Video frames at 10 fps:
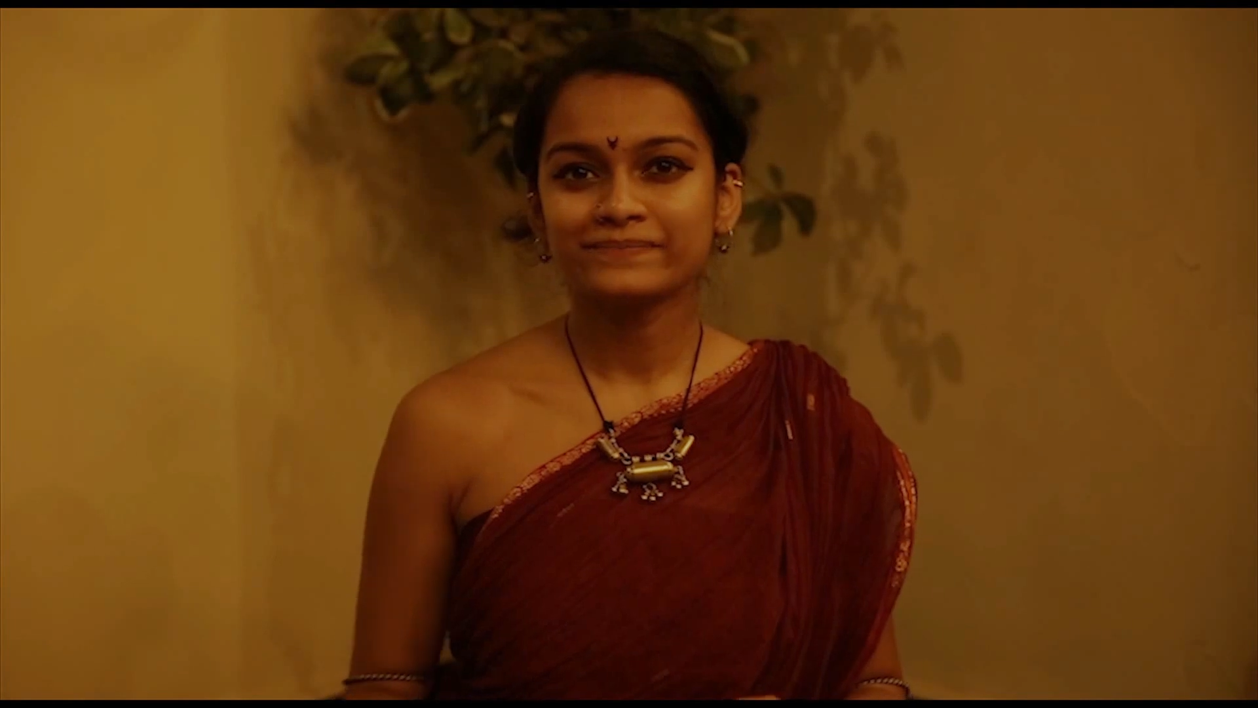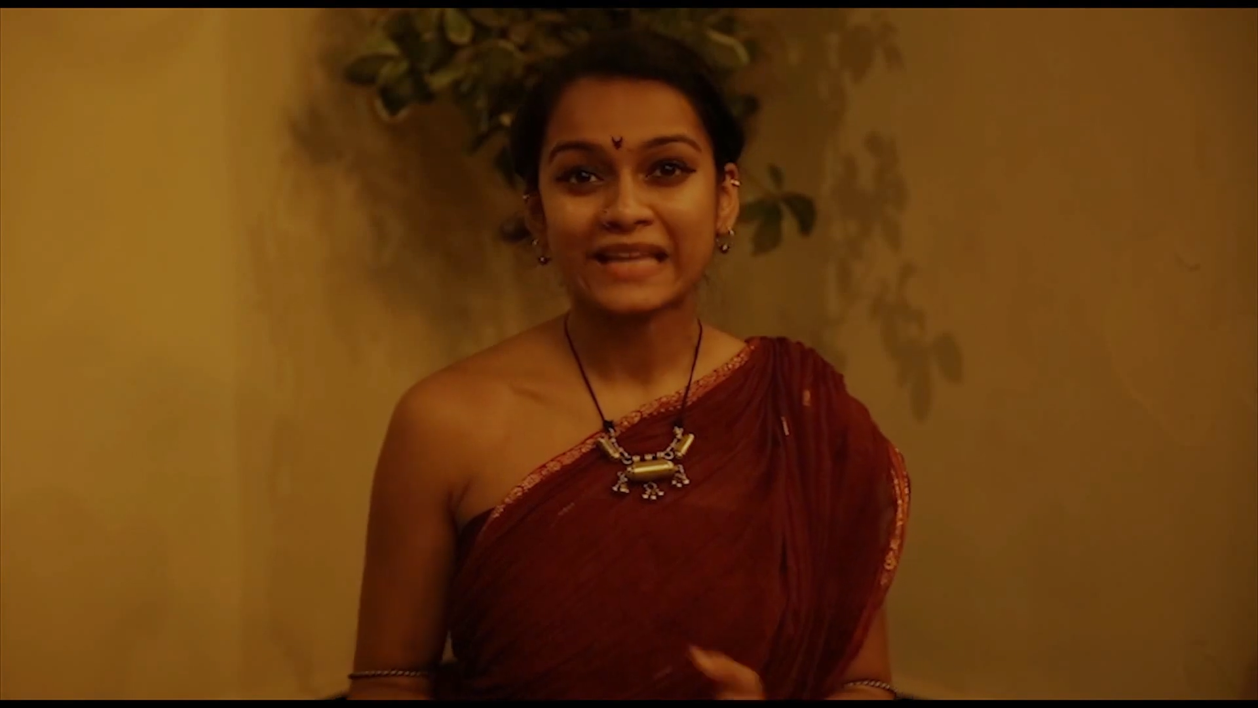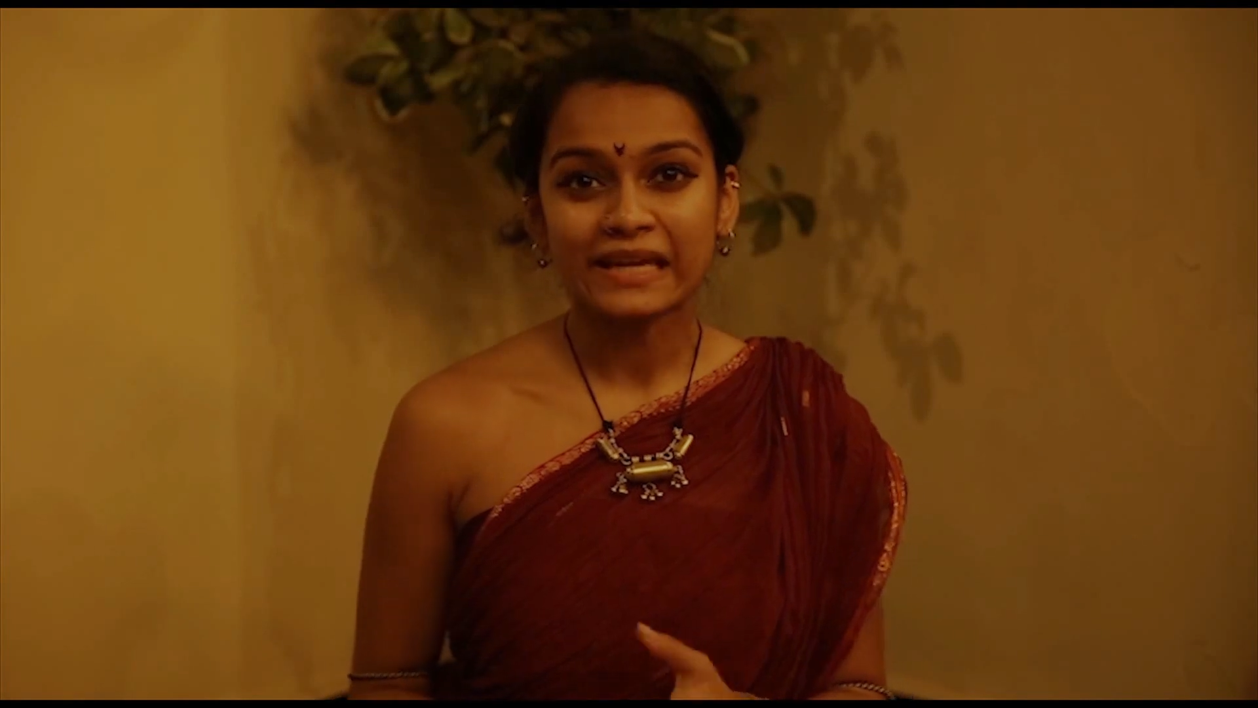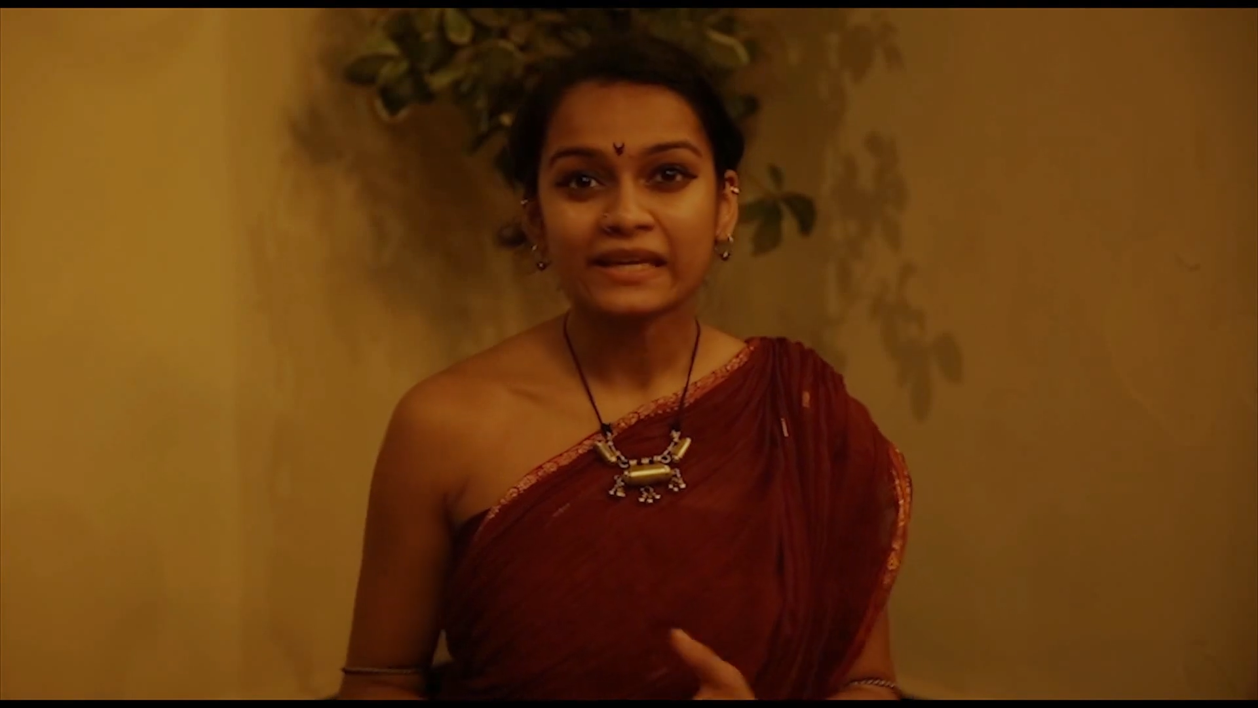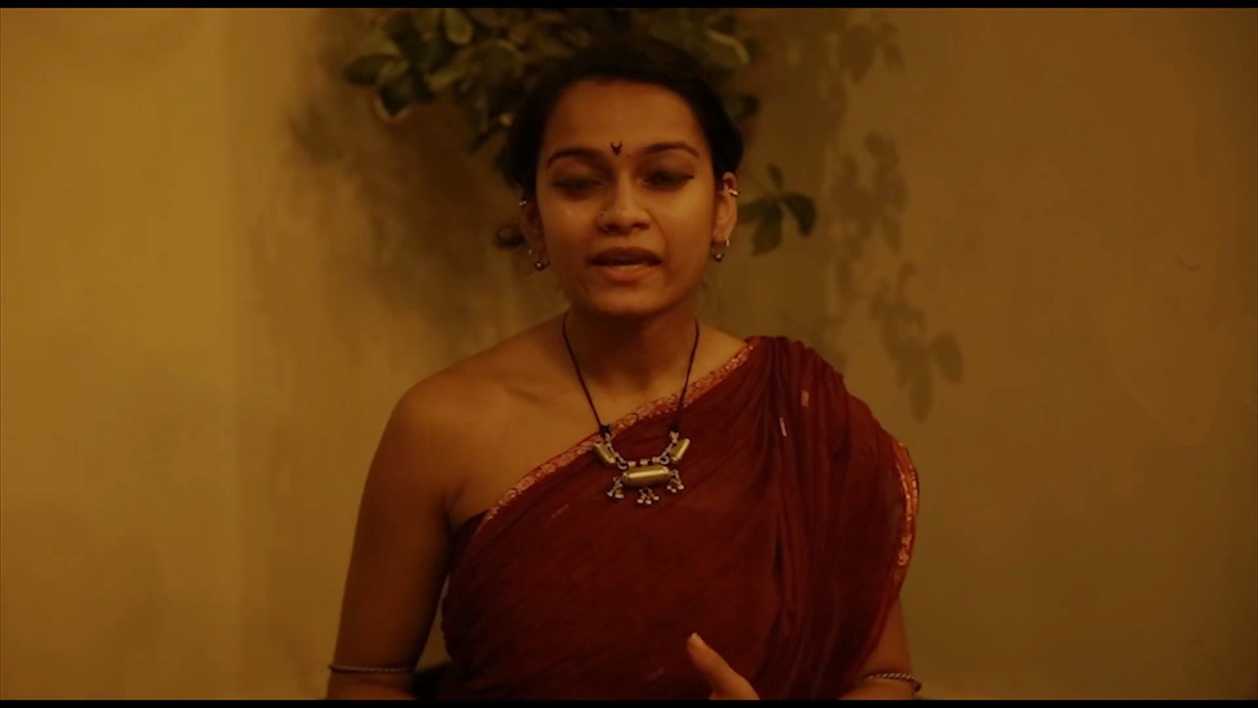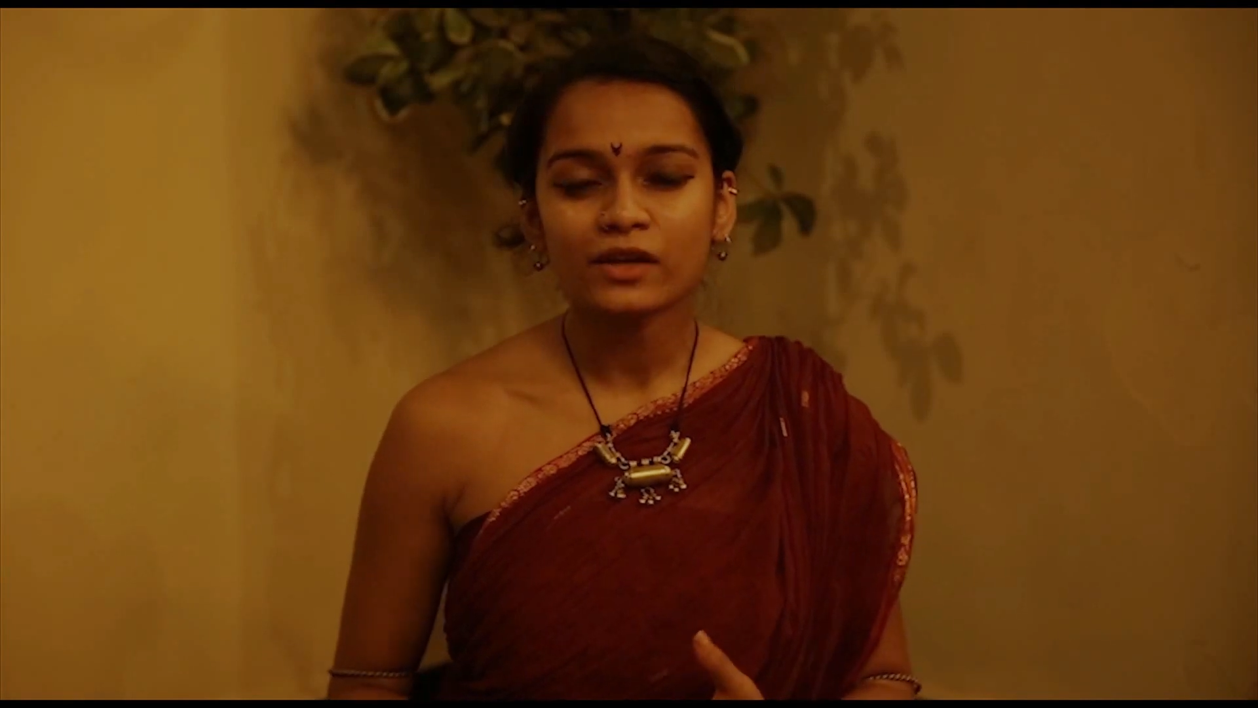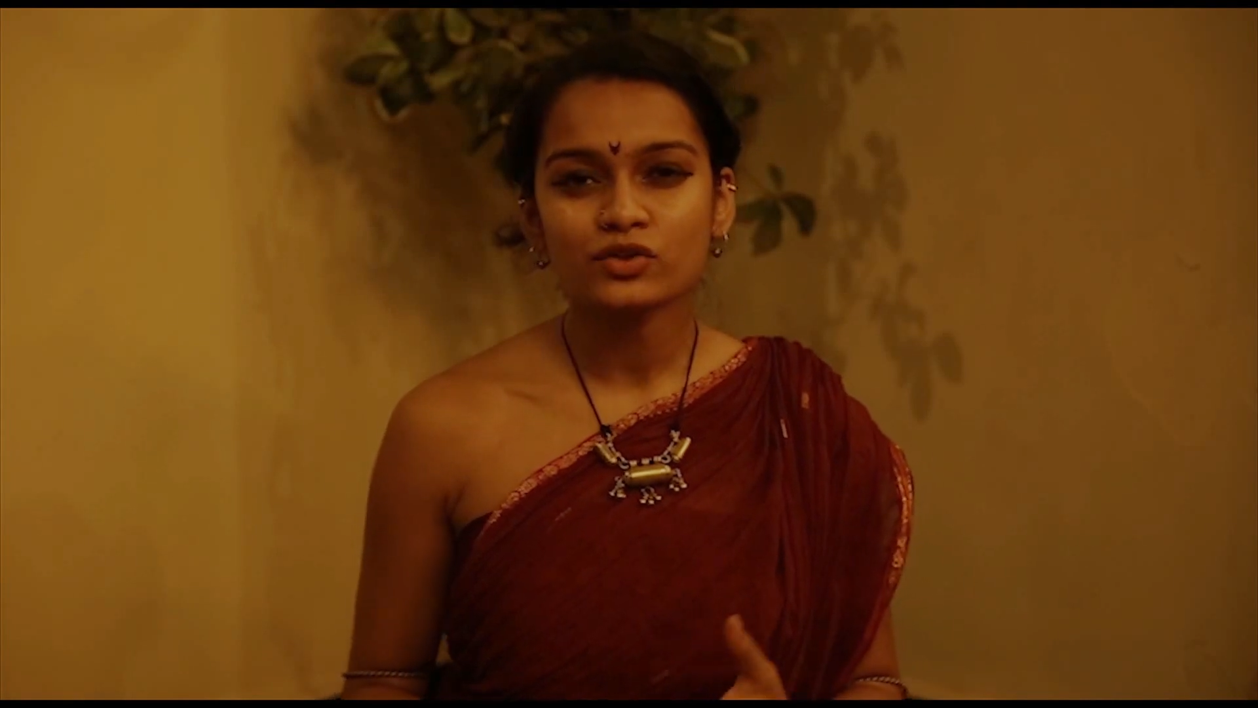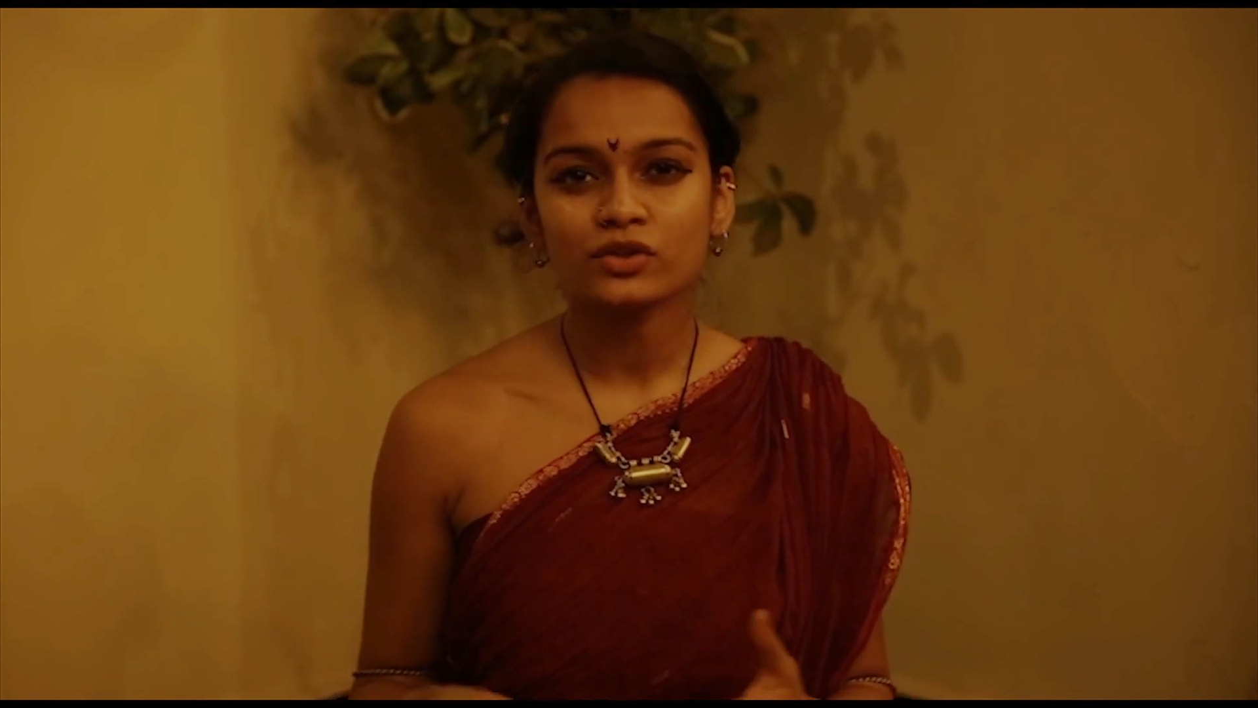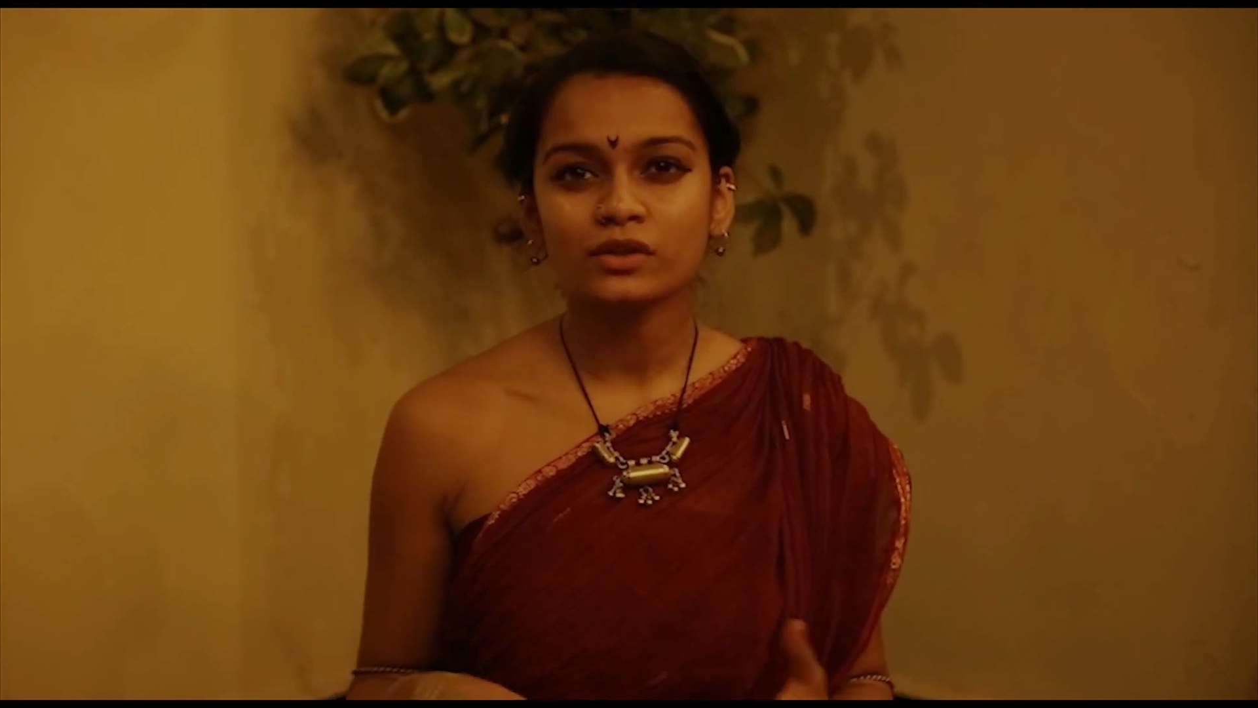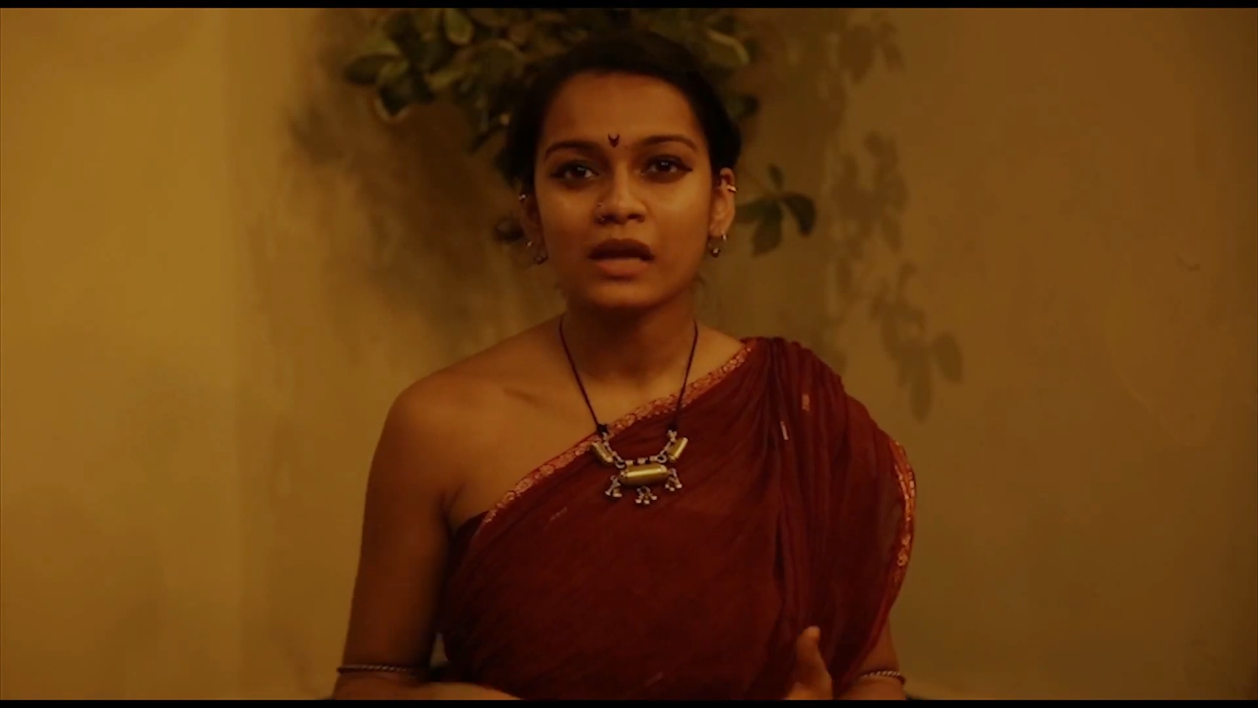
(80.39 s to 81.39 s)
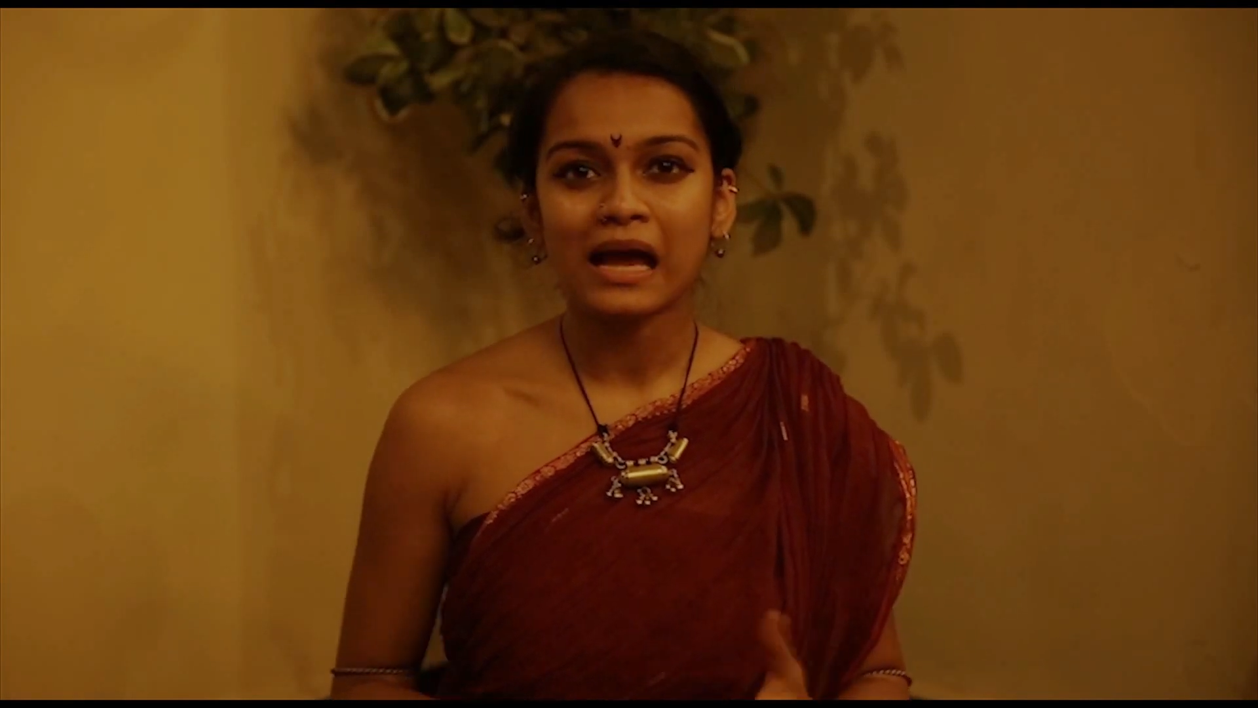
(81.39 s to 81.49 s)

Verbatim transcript: dedication,